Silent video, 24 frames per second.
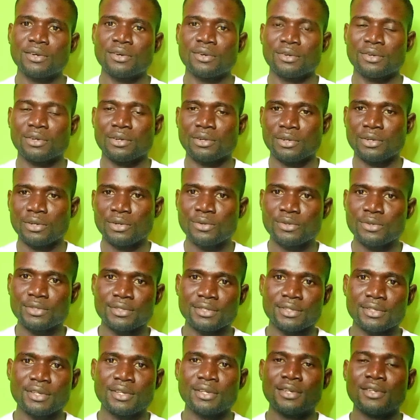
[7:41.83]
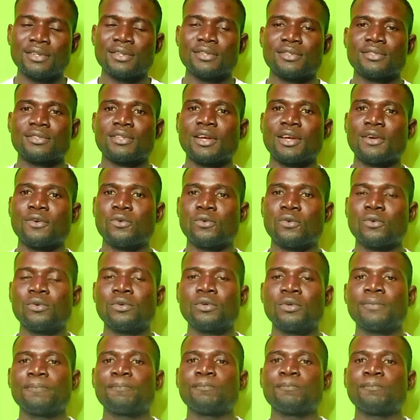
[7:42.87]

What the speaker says: or close circle,